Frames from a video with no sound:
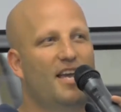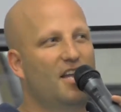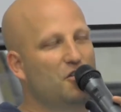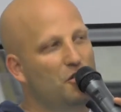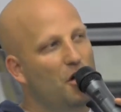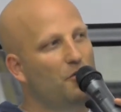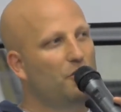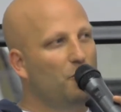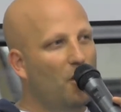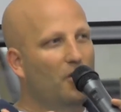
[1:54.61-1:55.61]
And you go
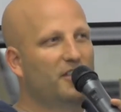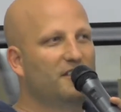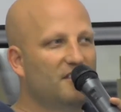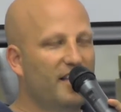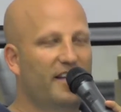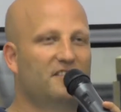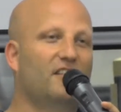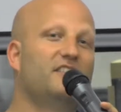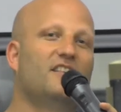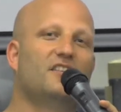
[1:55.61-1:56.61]
through all these things. At
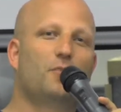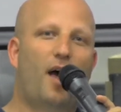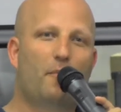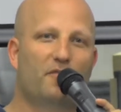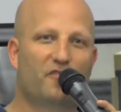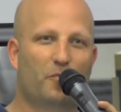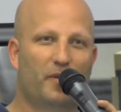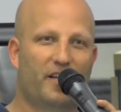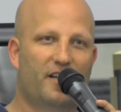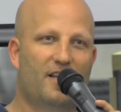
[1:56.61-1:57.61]
least that's what happened for
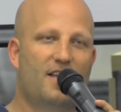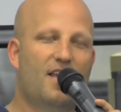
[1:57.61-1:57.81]
me.